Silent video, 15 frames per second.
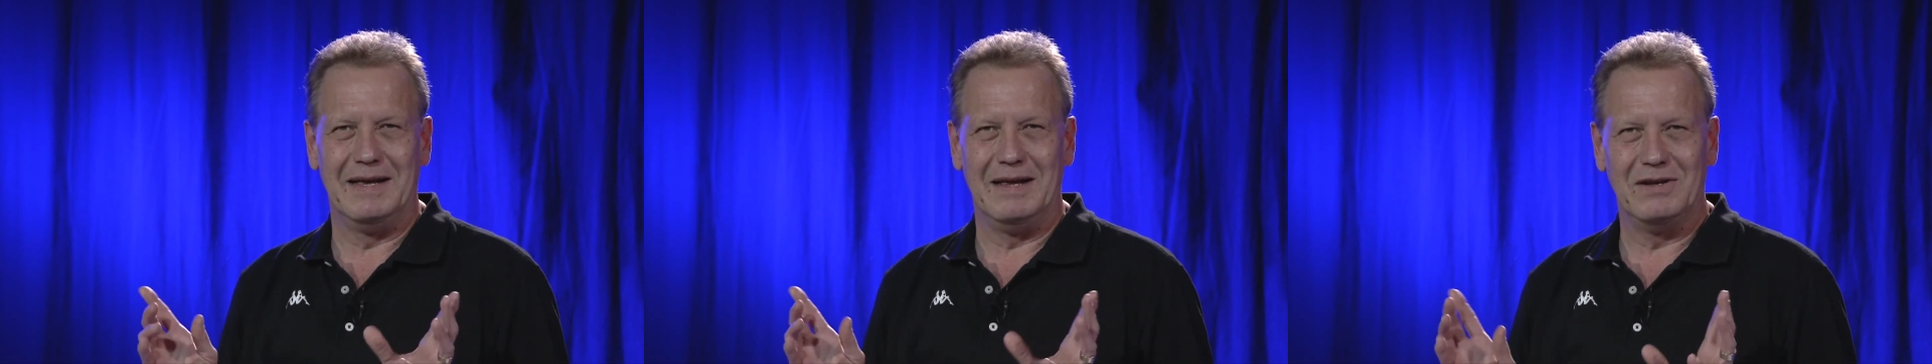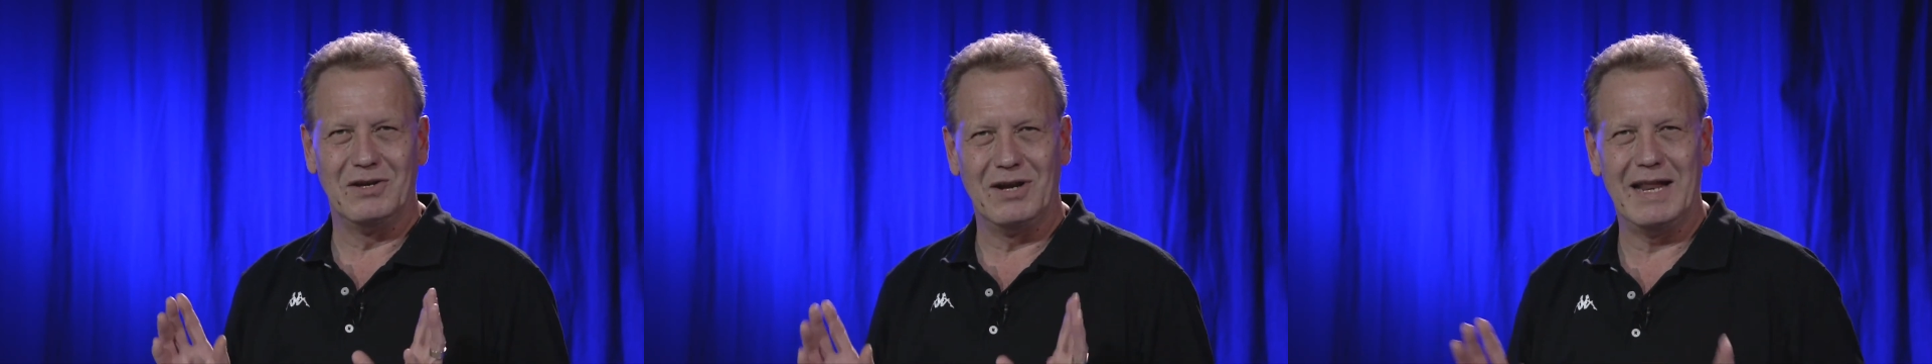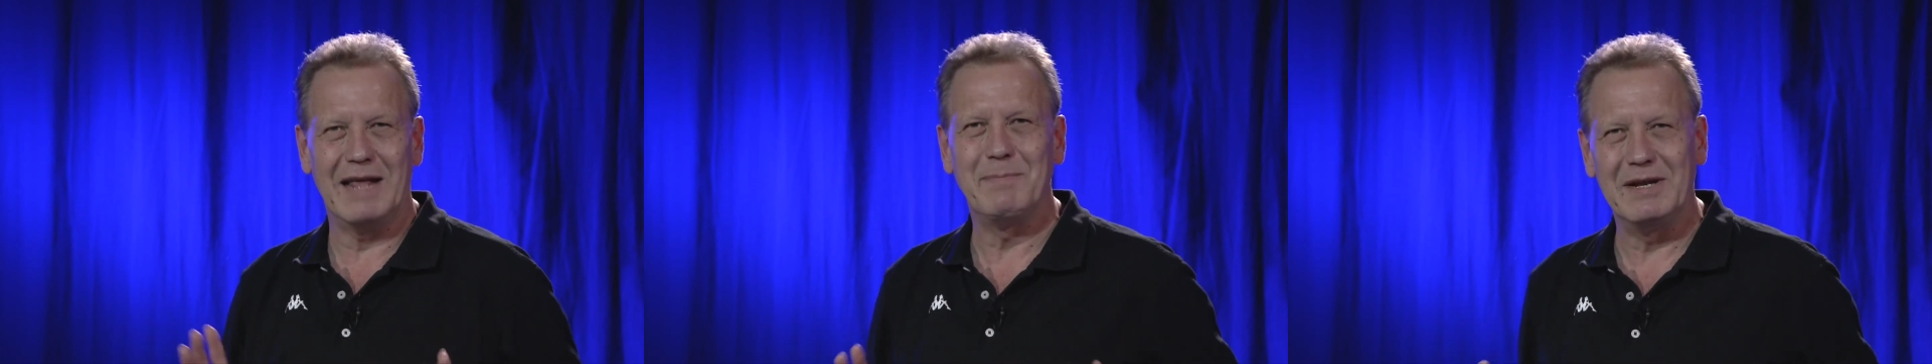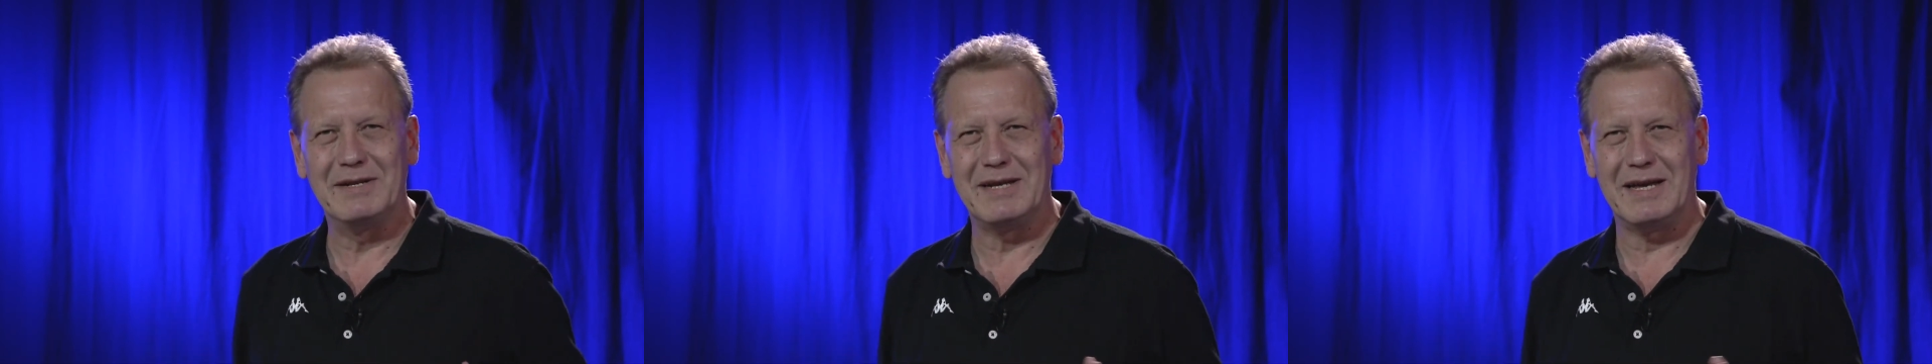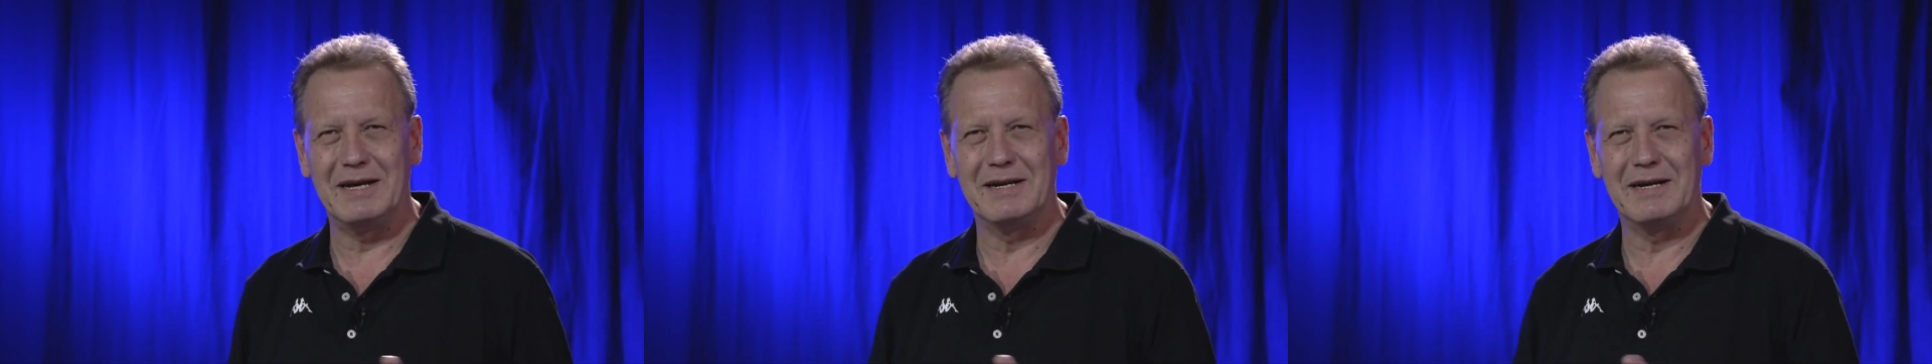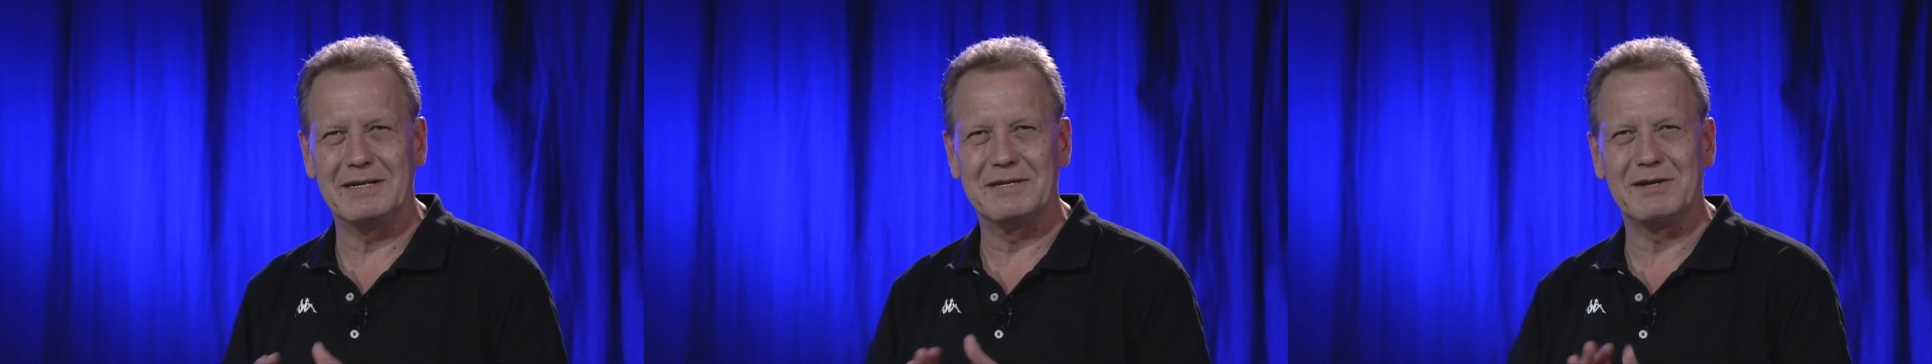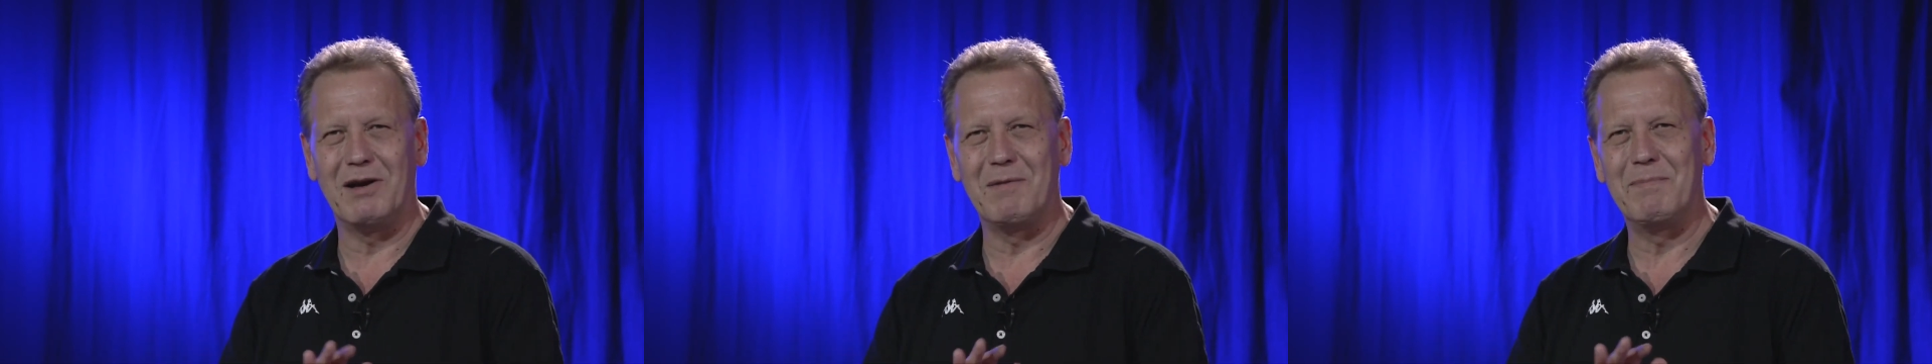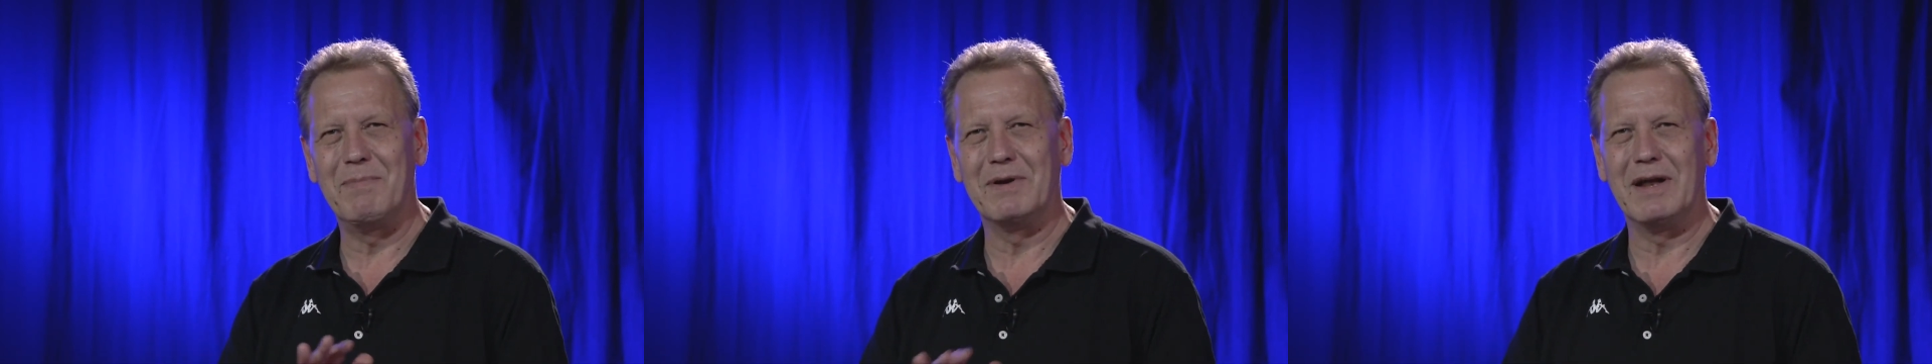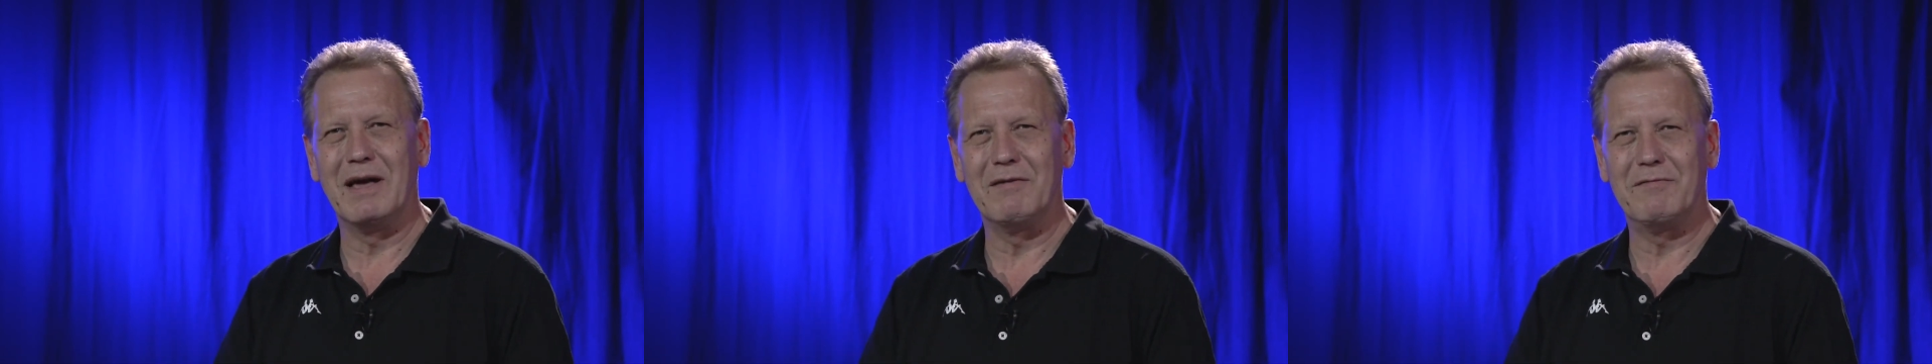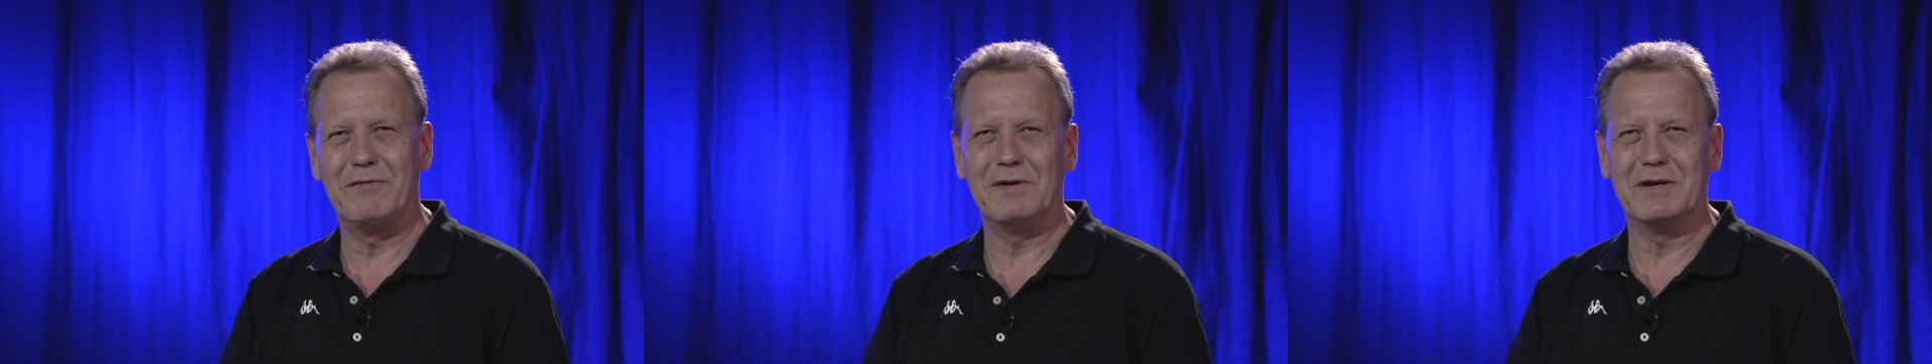Let me take an example now,
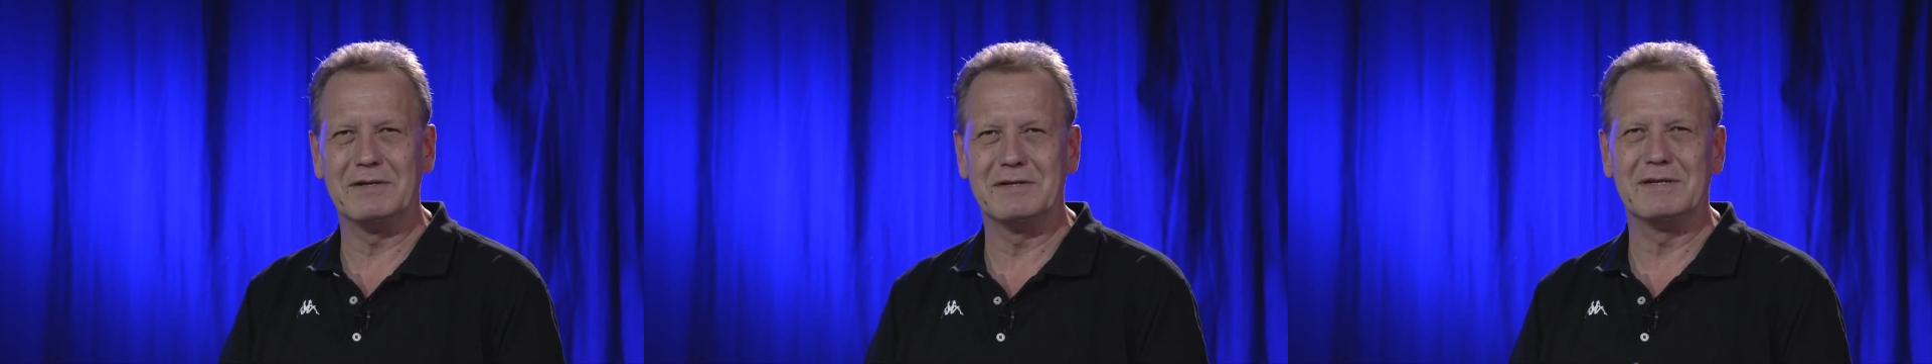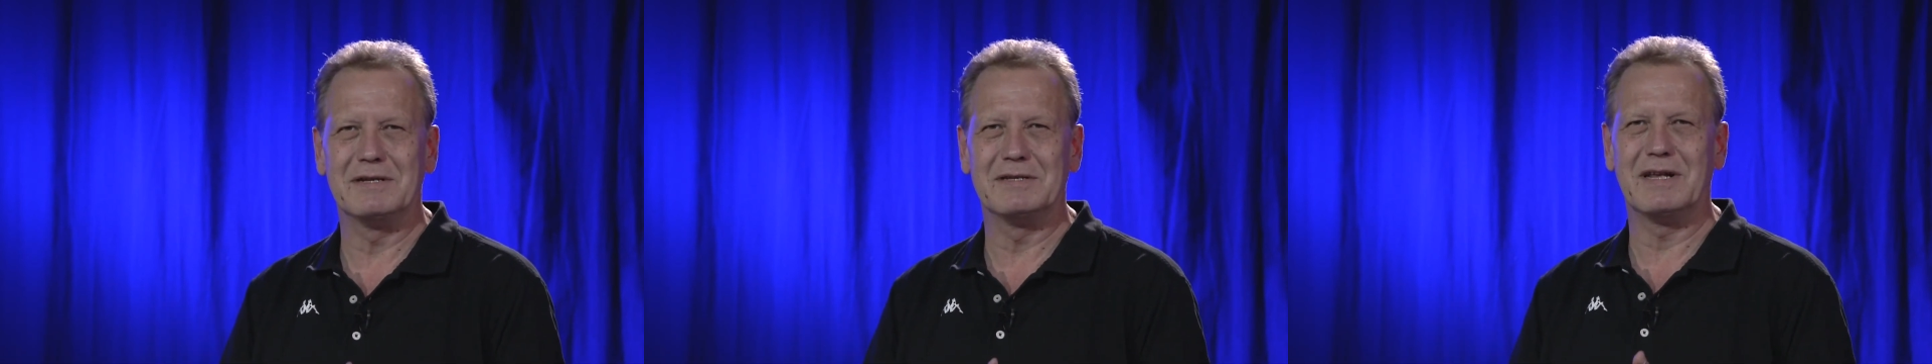for instance.